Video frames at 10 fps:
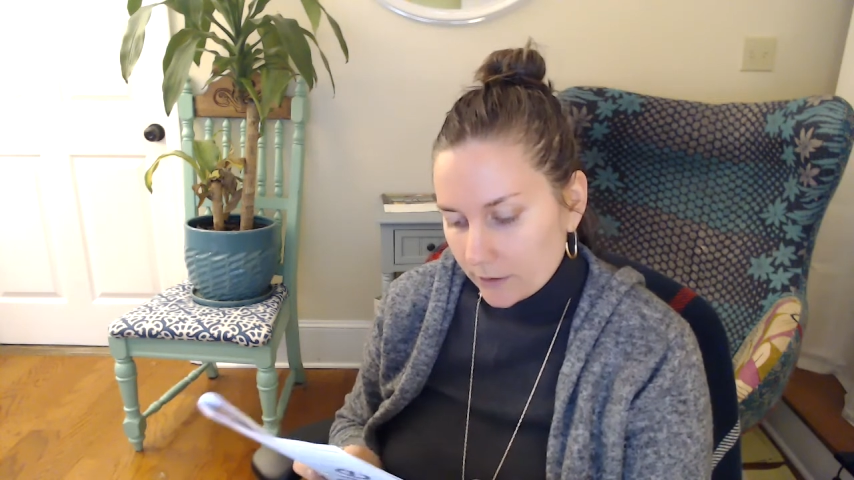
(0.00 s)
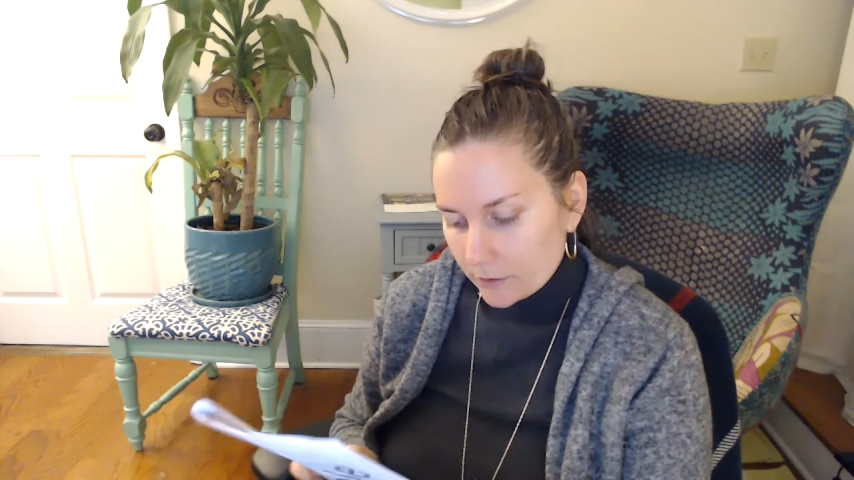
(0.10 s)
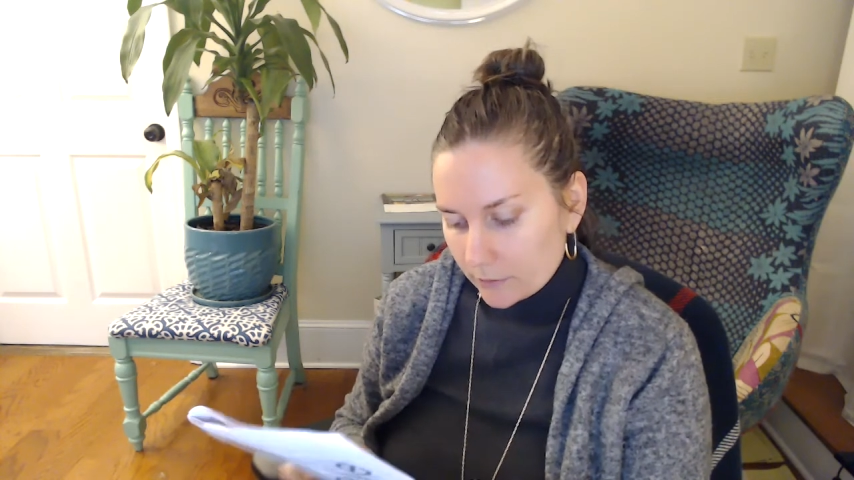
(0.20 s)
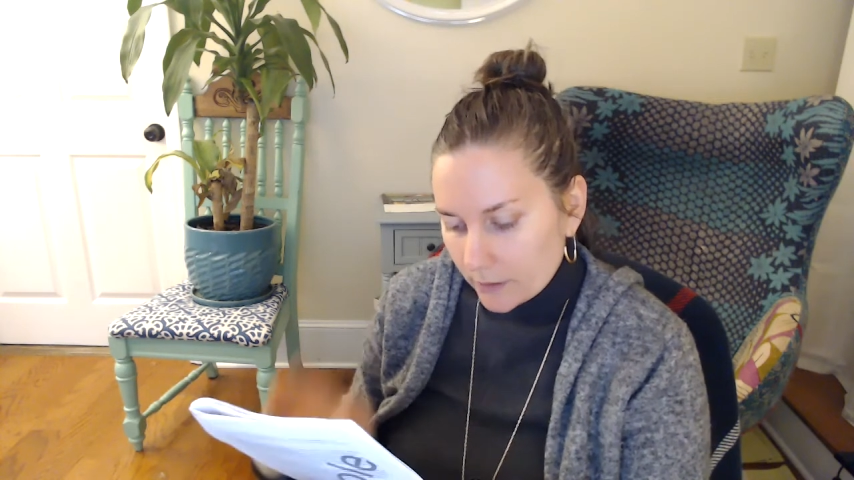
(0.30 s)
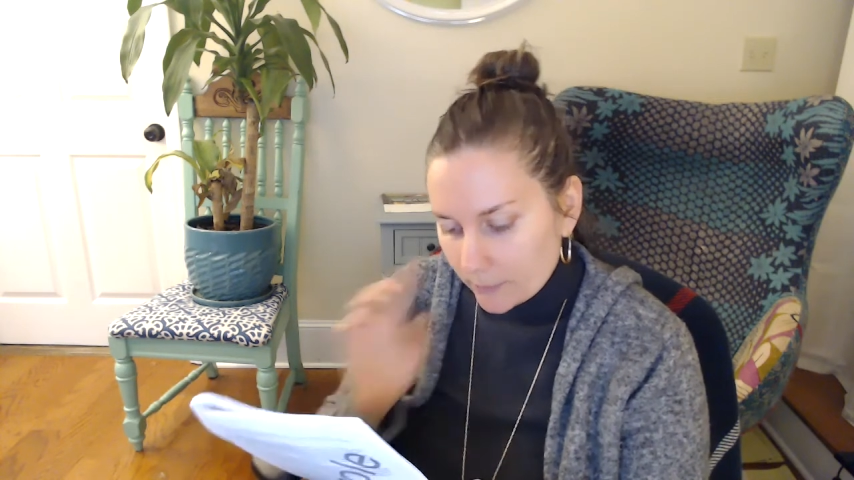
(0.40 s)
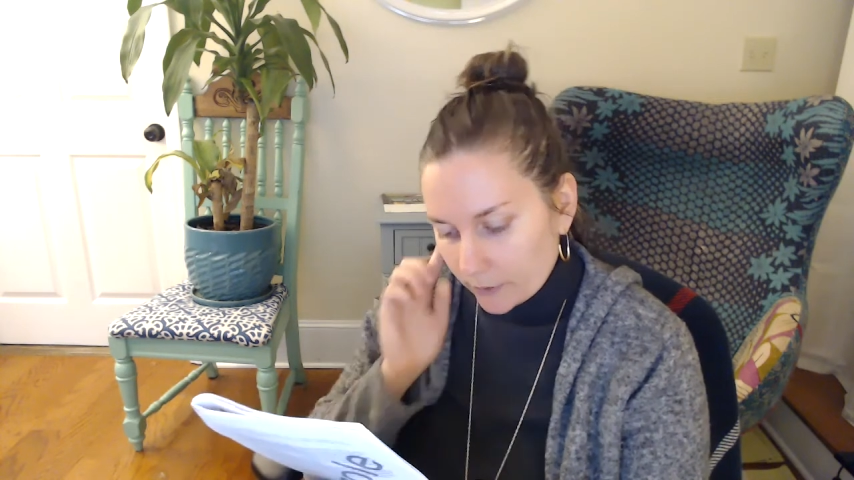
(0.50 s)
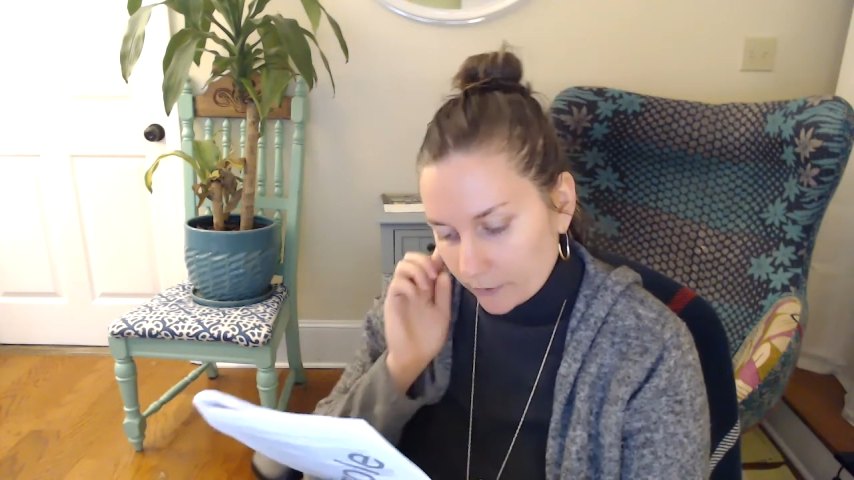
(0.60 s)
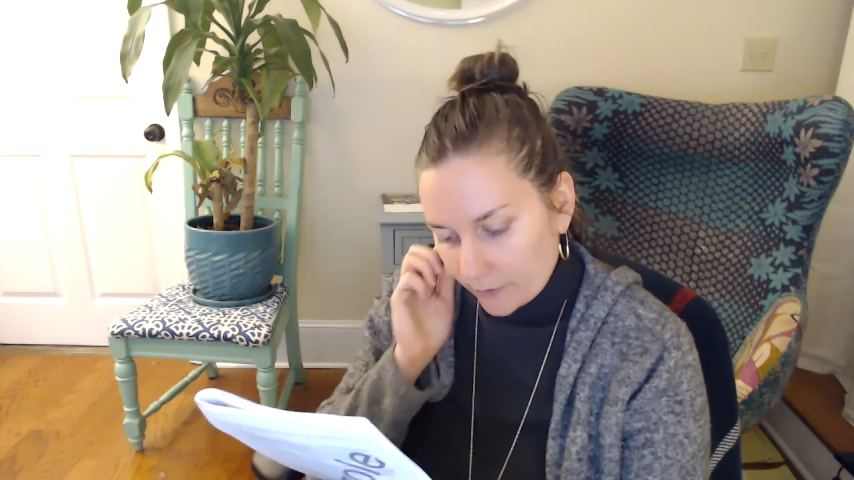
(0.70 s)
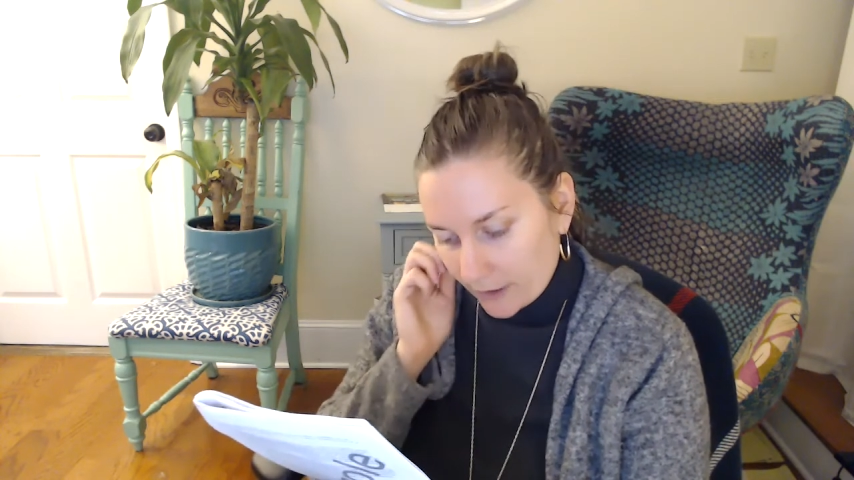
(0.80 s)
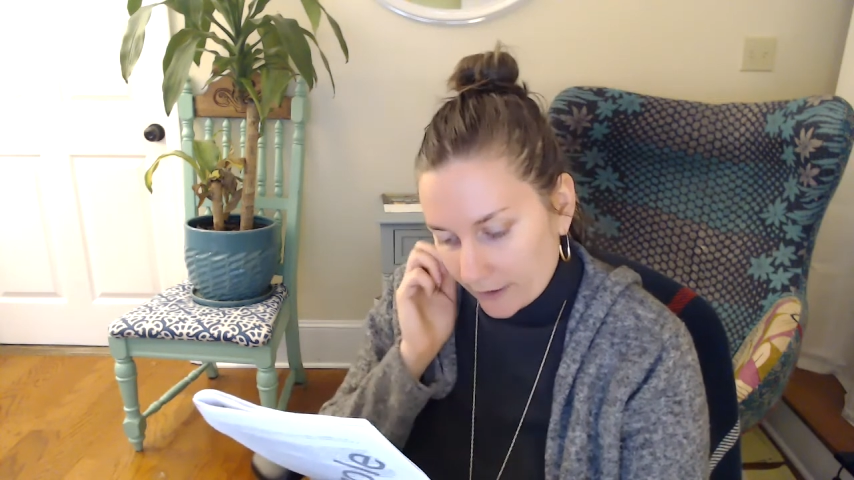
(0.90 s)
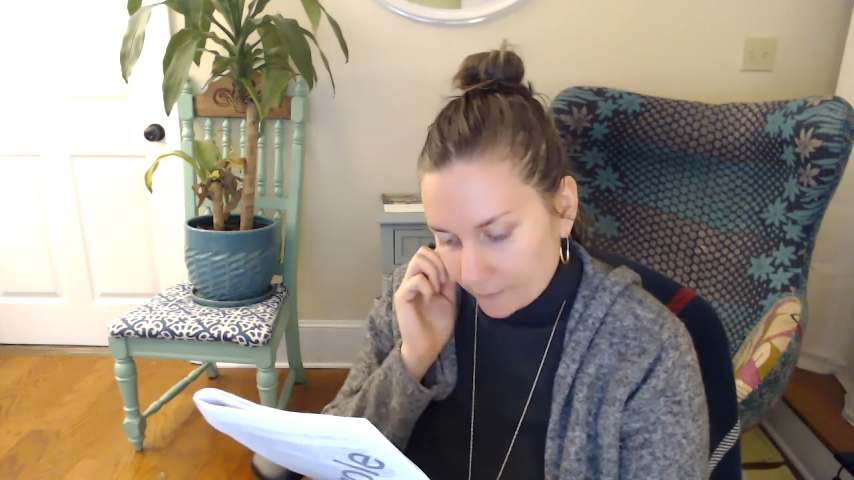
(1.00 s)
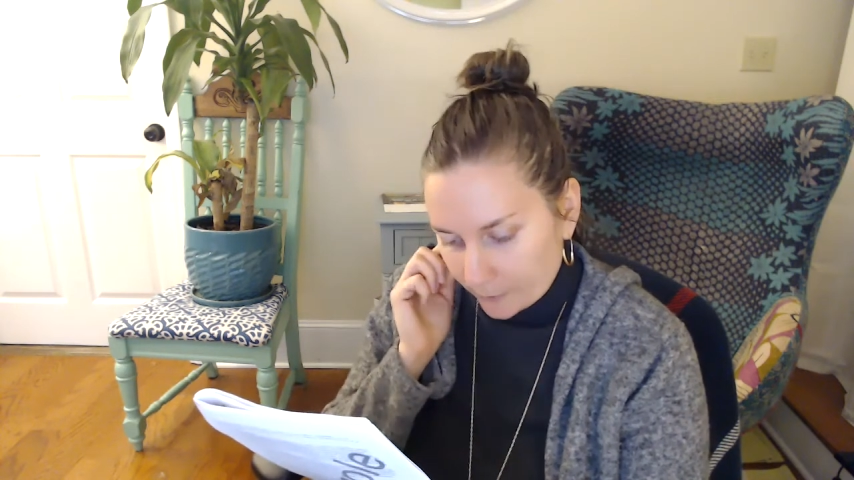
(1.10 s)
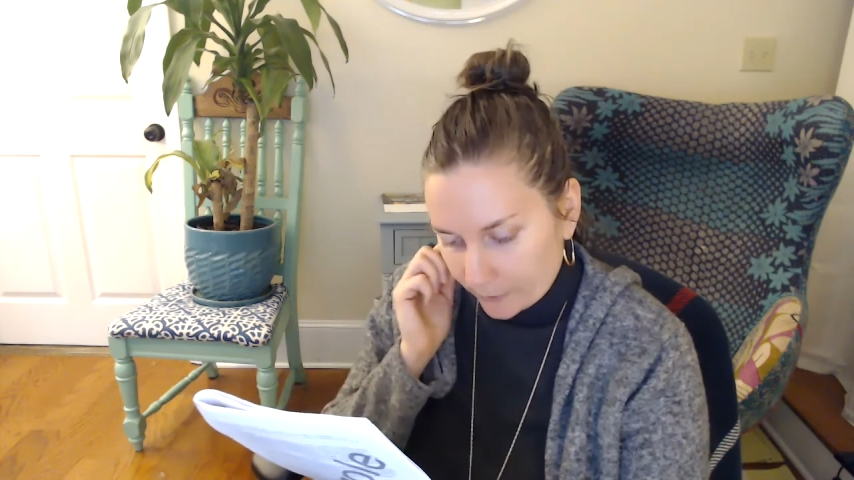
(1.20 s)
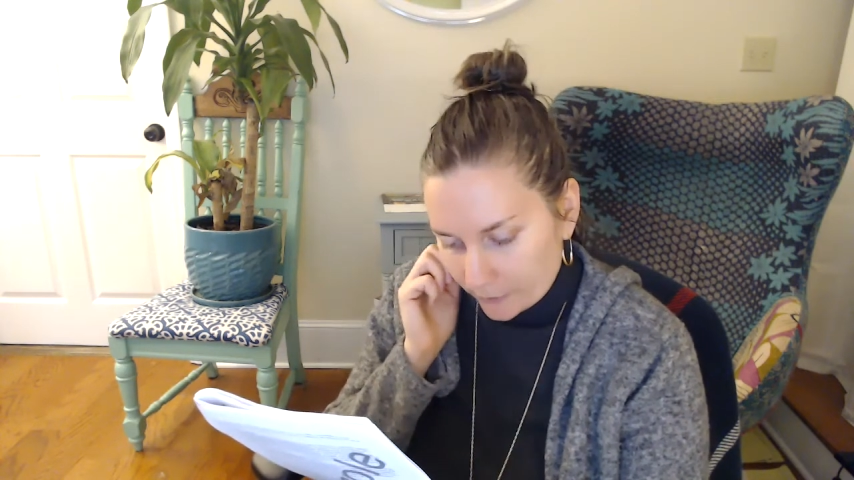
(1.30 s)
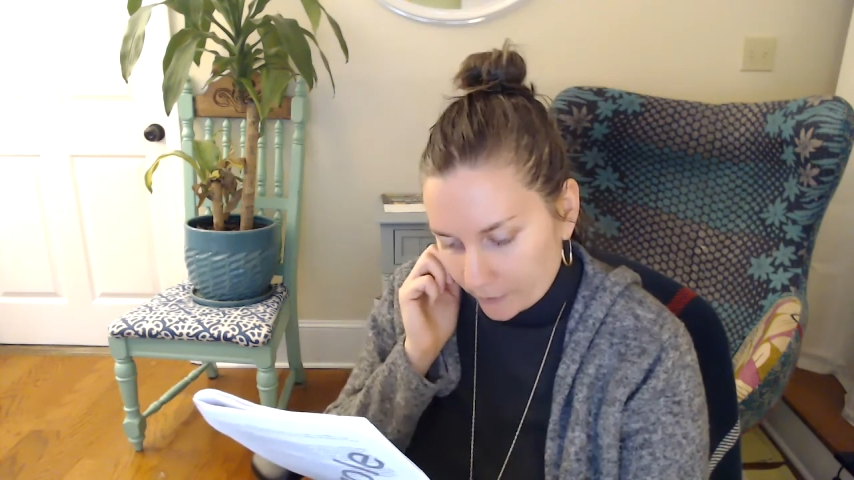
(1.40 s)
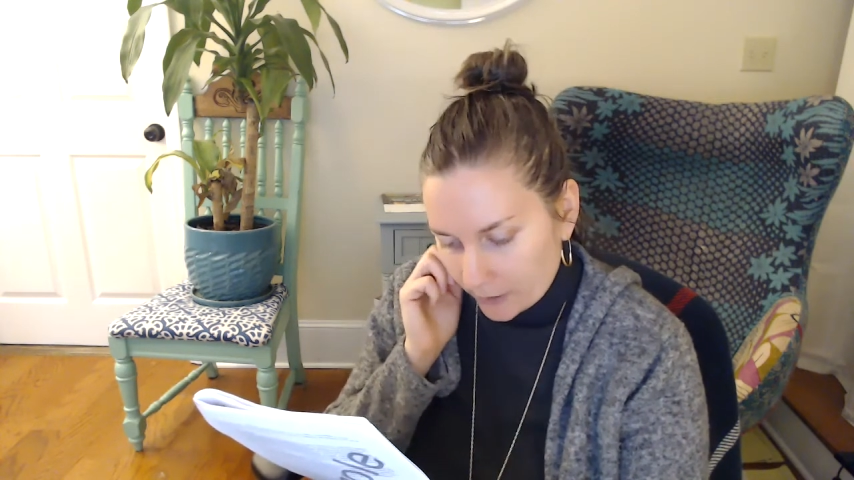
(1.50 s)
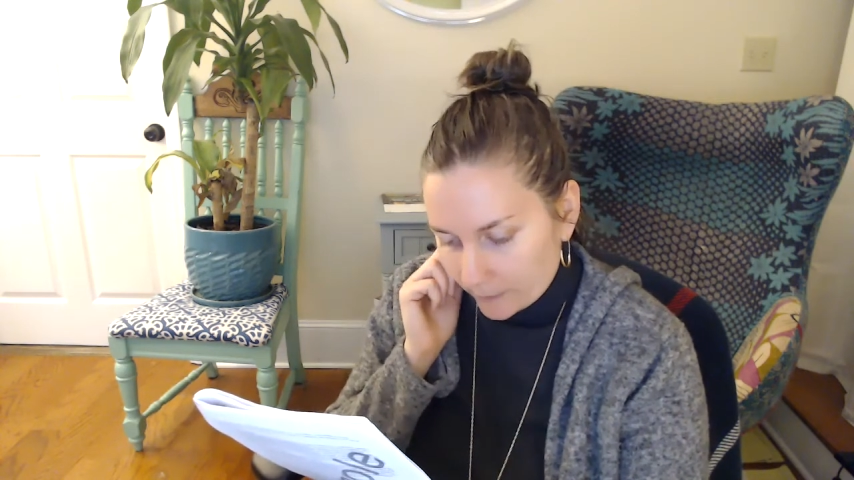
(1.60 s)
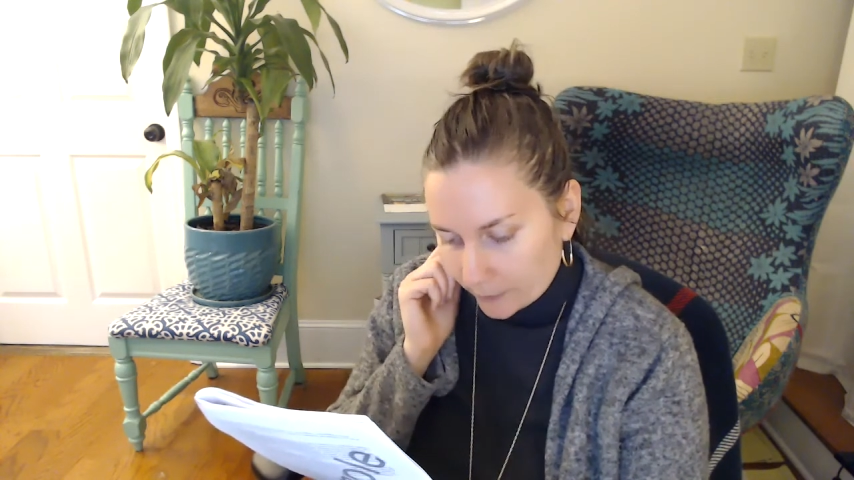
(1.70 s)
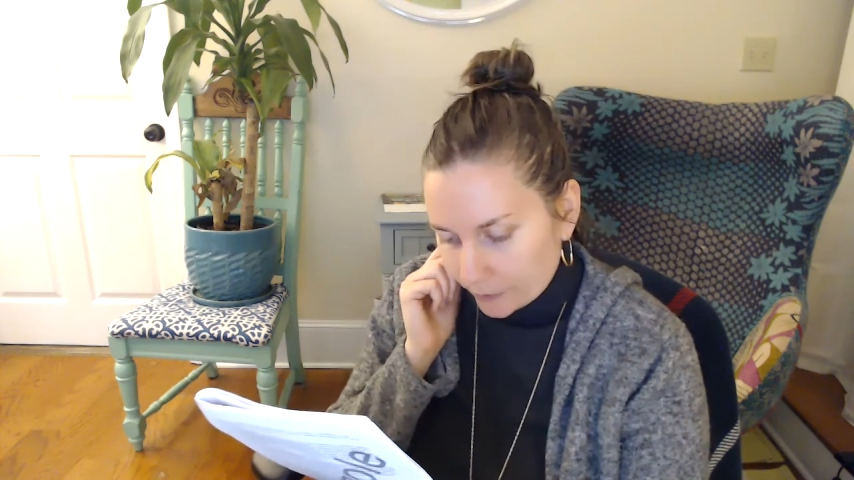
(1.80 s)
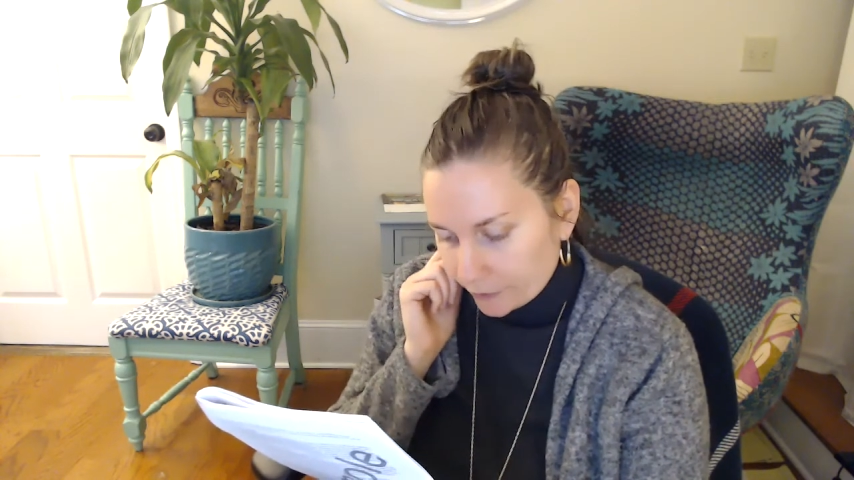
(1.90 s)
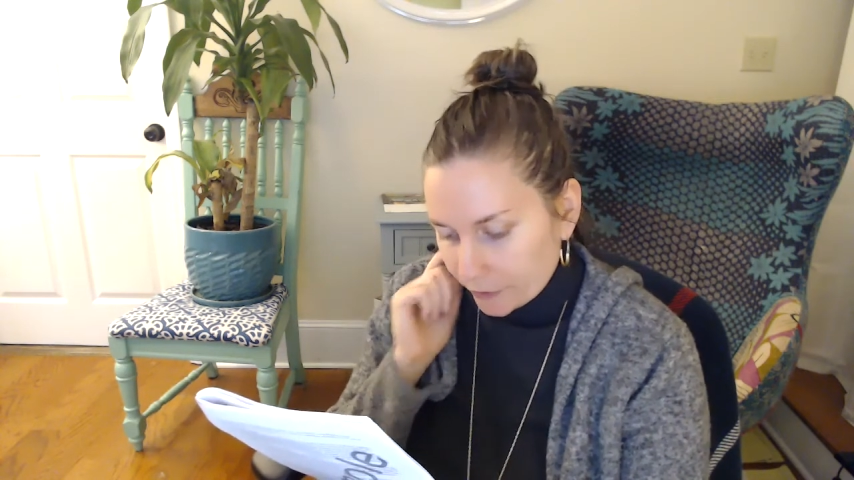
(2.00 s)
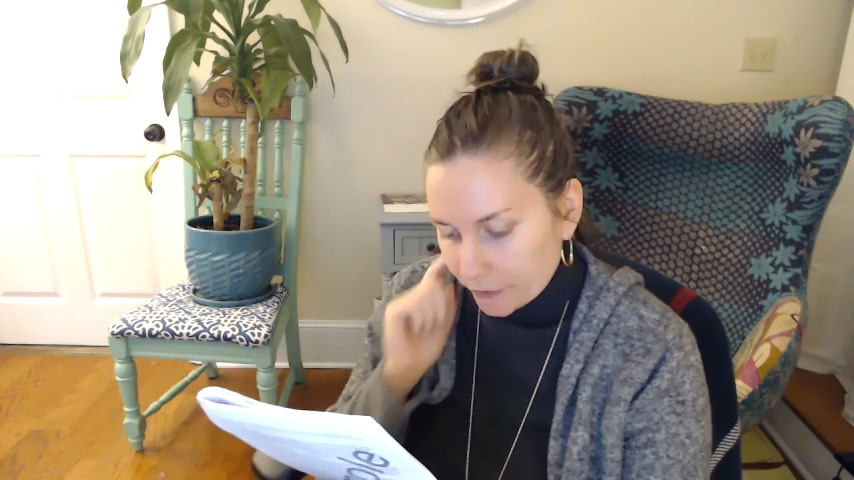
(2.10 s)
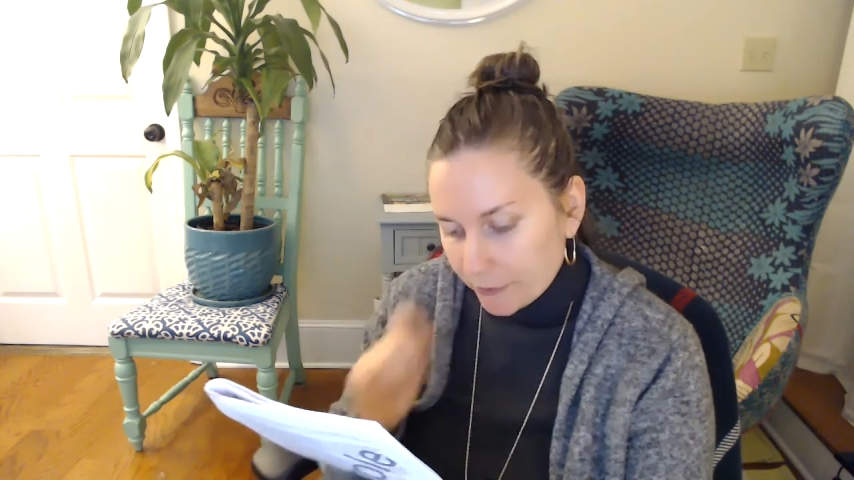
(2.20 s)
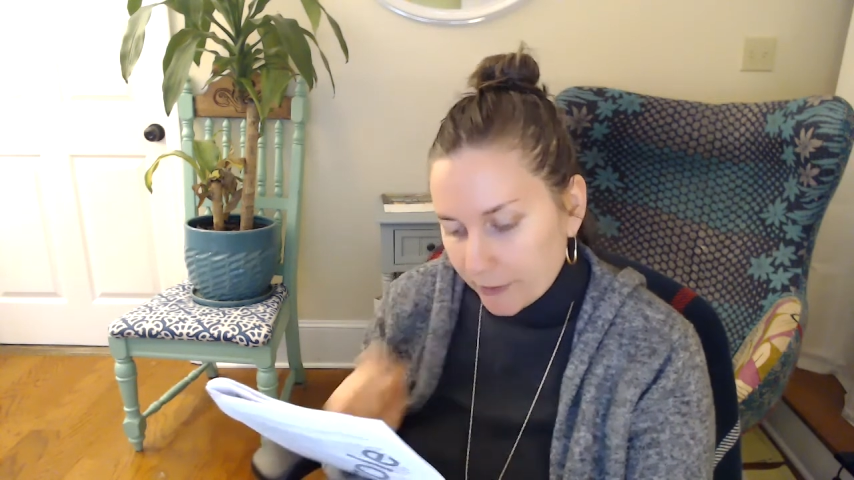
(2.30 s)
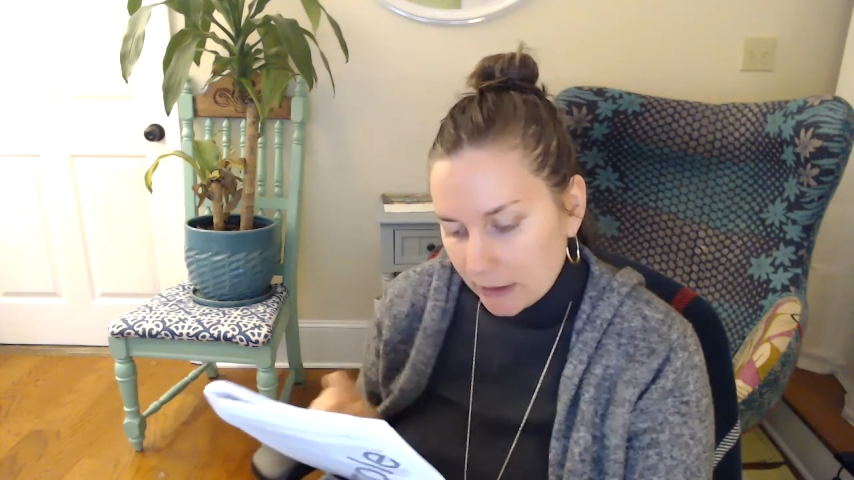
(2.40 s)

3.5.3.2,